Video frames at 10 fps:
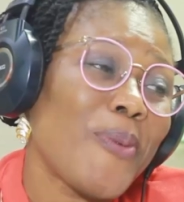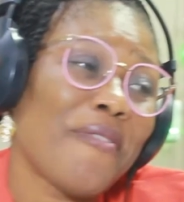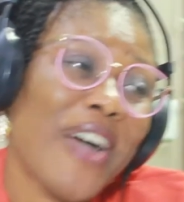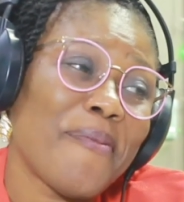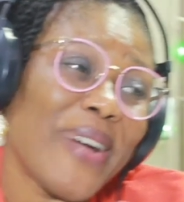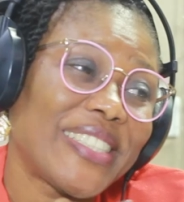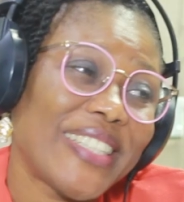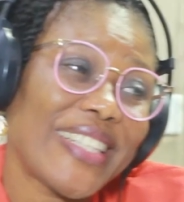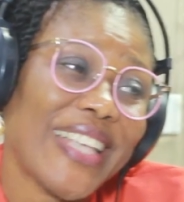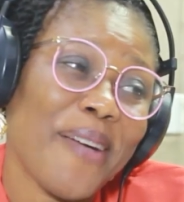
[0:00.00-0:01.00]
some of our
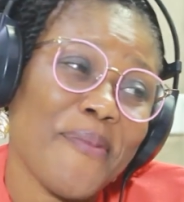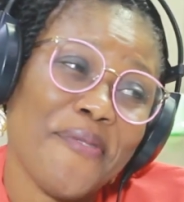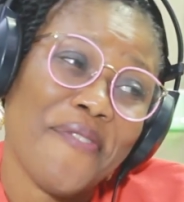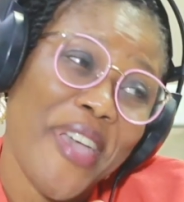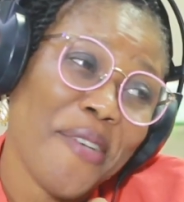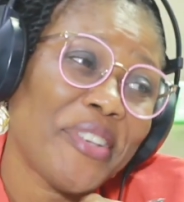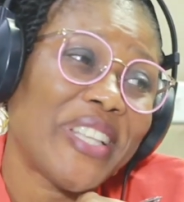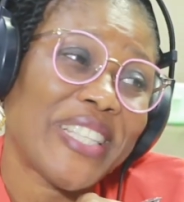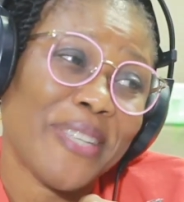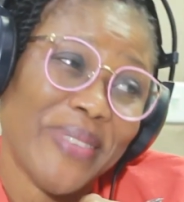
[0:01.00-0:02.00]
machines can be
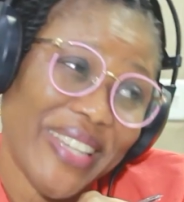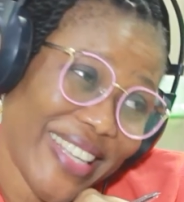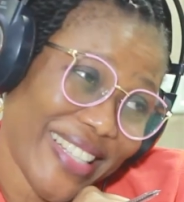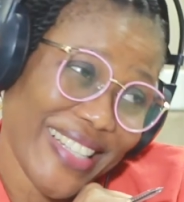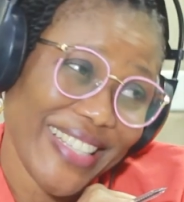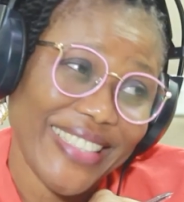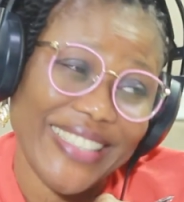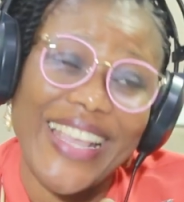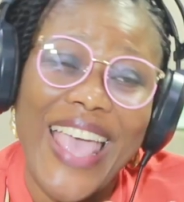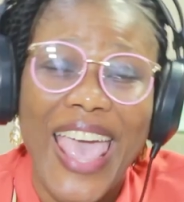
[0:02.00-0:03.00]
very
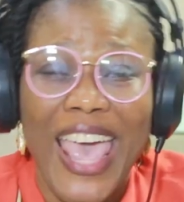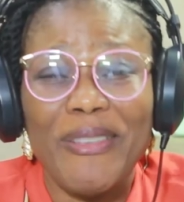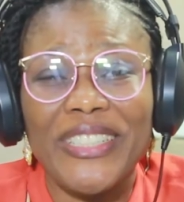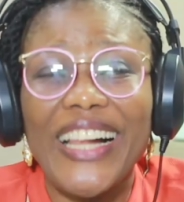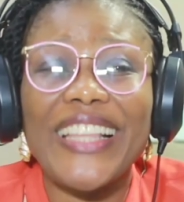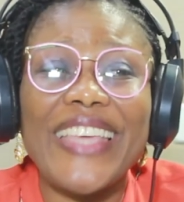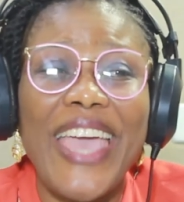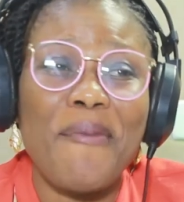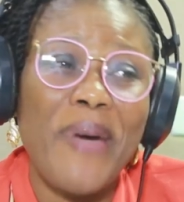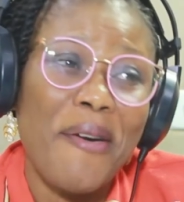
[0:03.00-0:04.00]
intimidating, especially
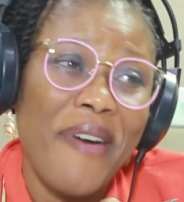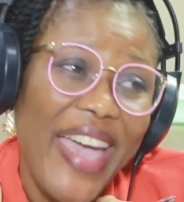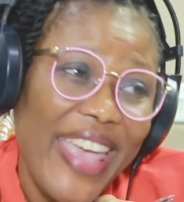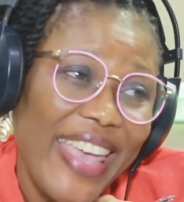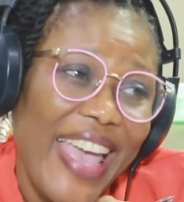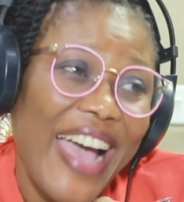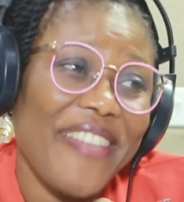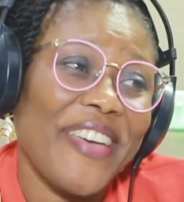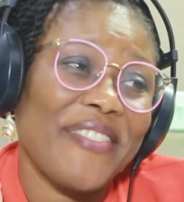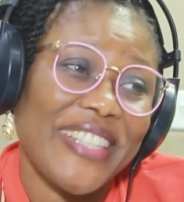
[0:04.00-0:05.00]
the MRI
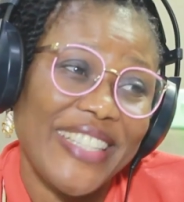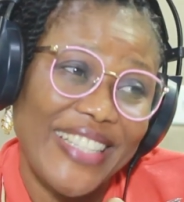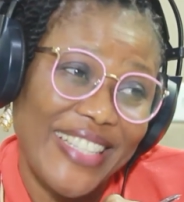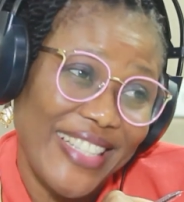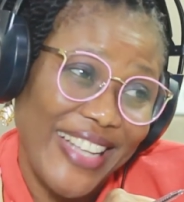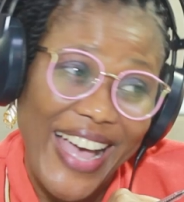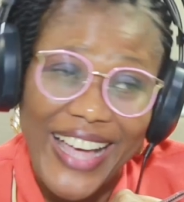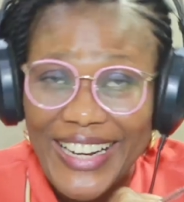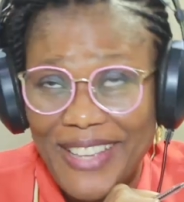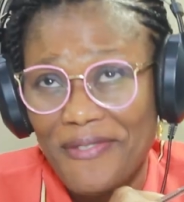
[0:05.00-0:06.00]
and then the CT
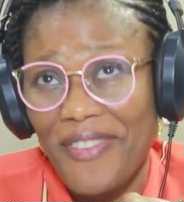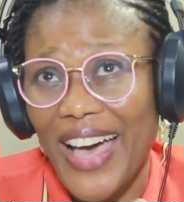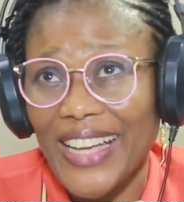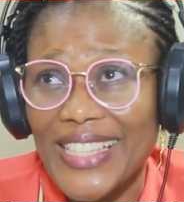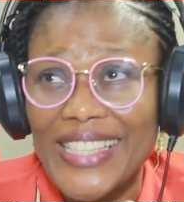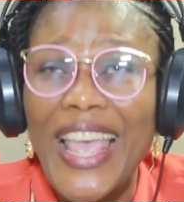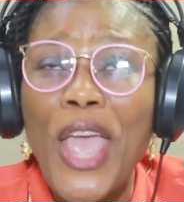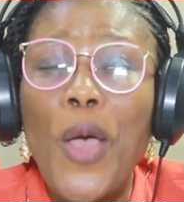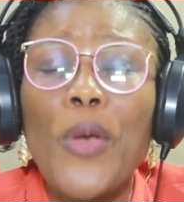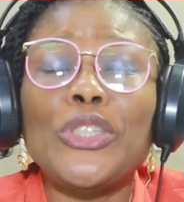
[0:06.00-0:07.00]
scan. In fact,
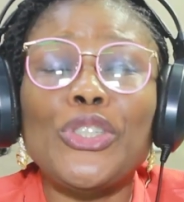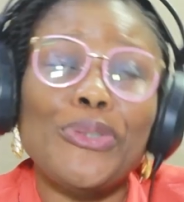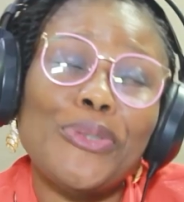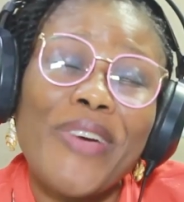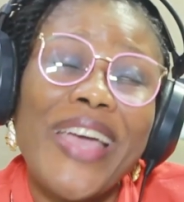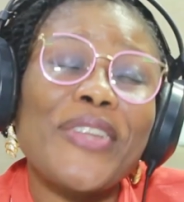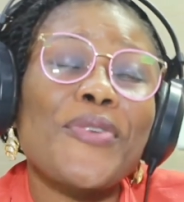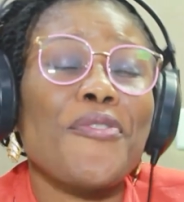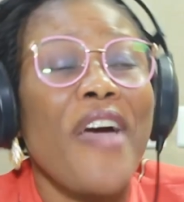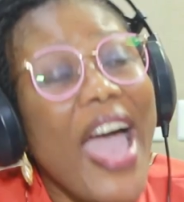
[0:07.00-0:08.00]

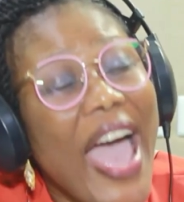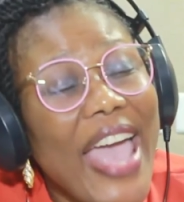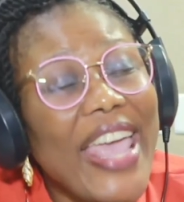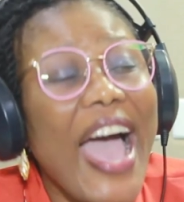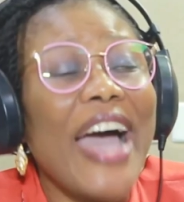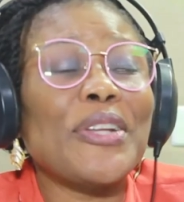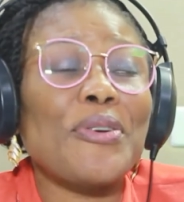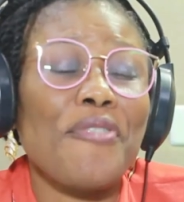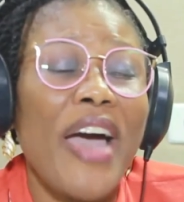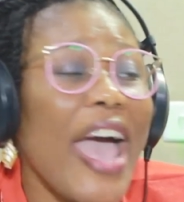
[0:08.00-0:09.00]
children cry
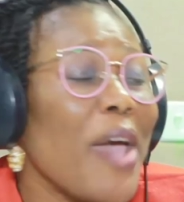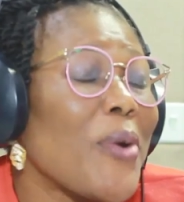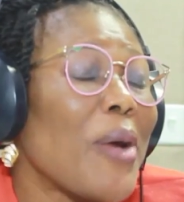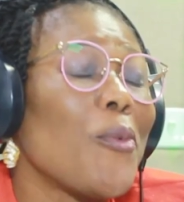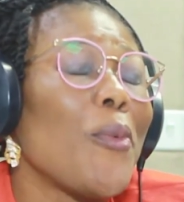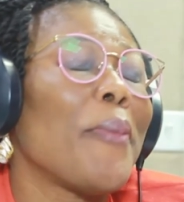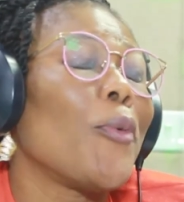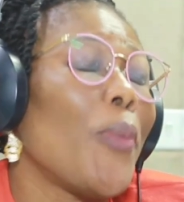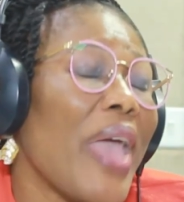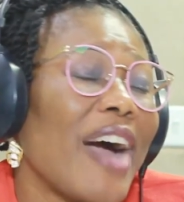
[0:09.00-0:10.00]
and cry. We
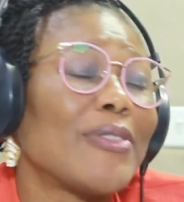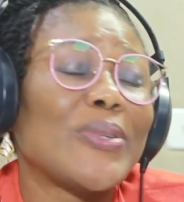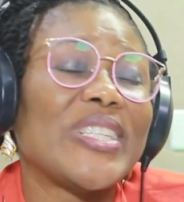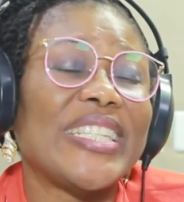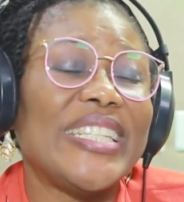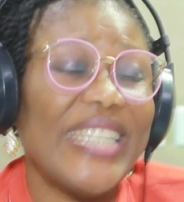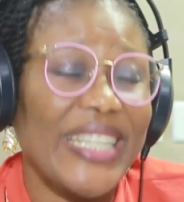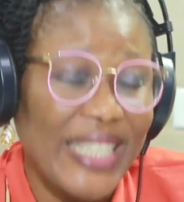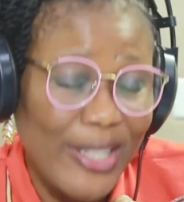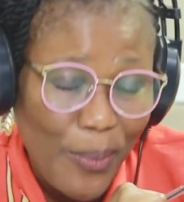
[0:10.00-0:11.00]
may have to
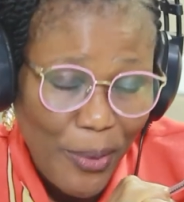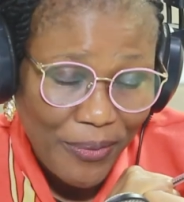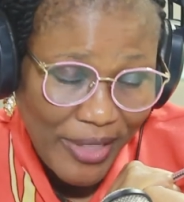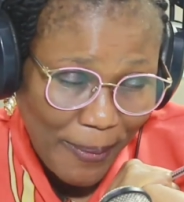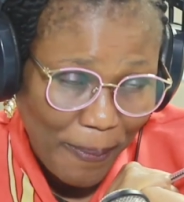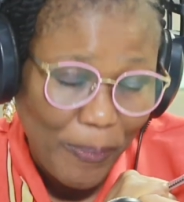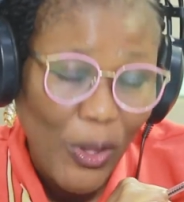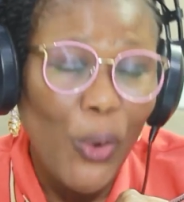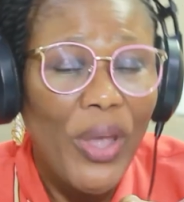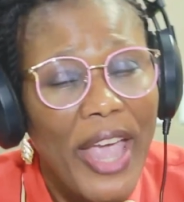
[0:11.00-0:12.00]
sedate some of them.
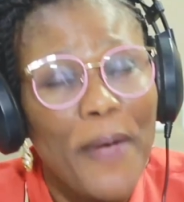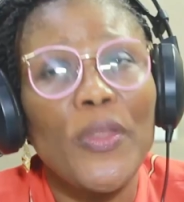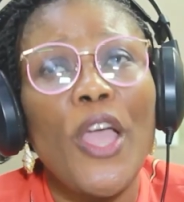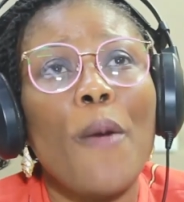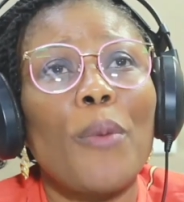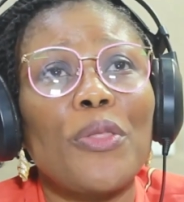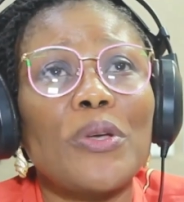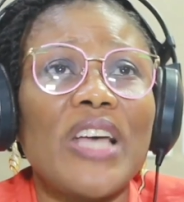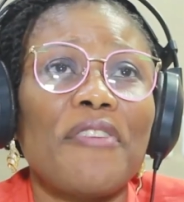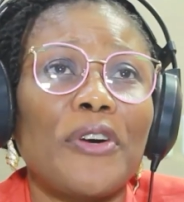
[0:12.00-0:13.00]
Okay, but
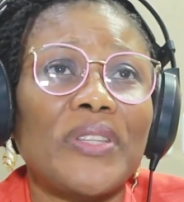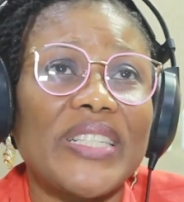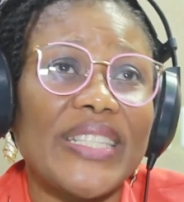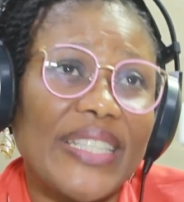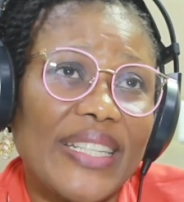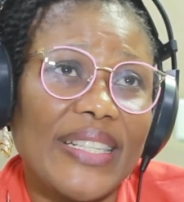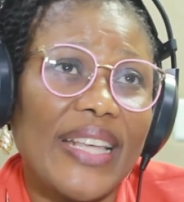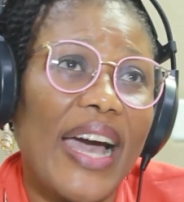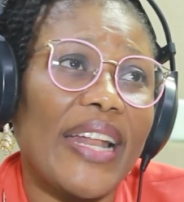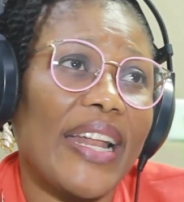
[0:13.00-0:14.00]
those are for the CT
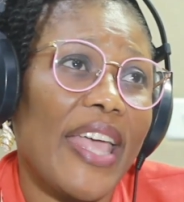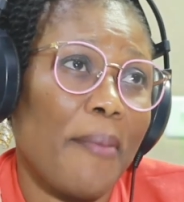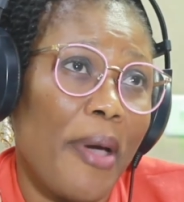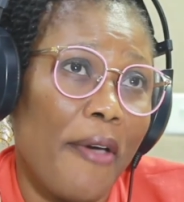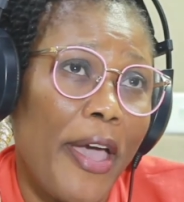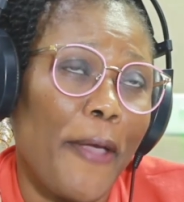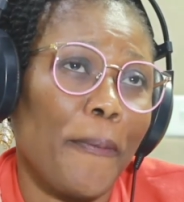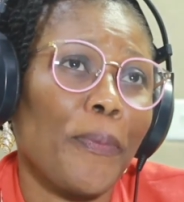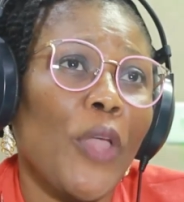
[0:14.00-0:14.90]
scan and MRI.